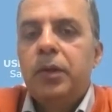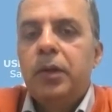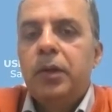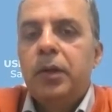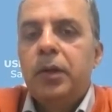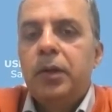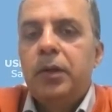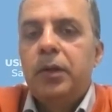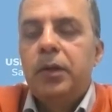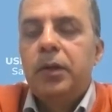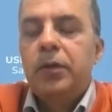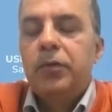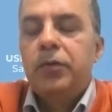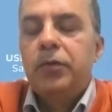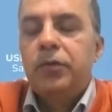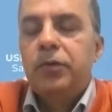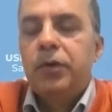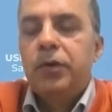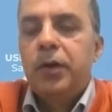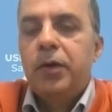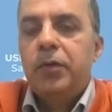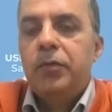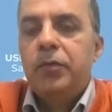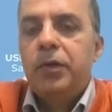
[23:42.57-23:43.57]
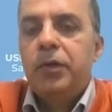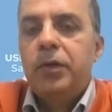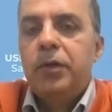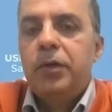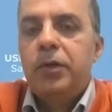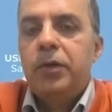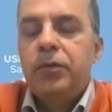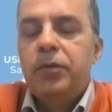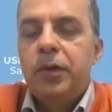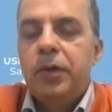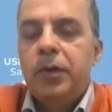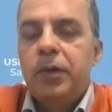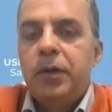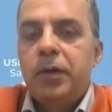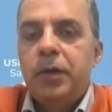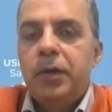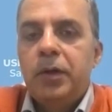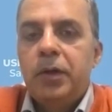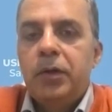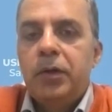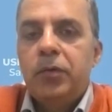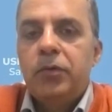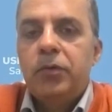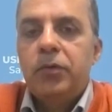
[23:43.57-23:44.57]
And yes, Shravani is
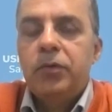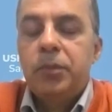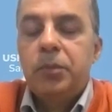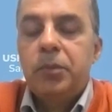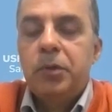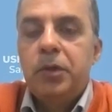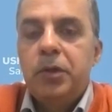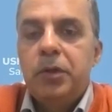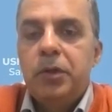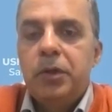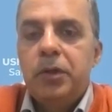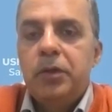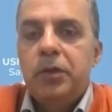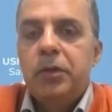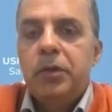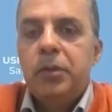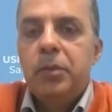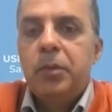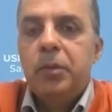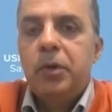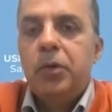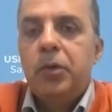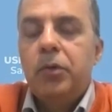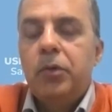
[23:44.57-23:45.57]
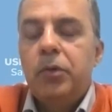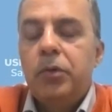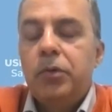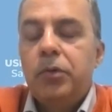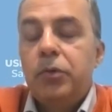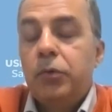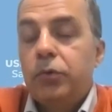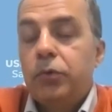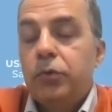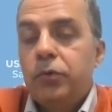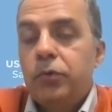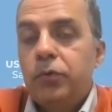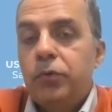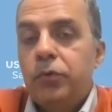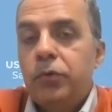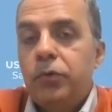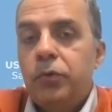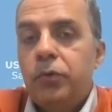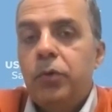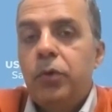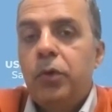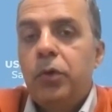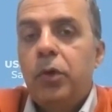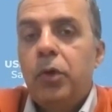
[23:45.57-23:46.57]
sending out some details about those of
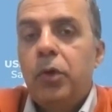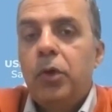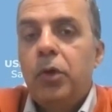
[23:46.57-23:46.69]
you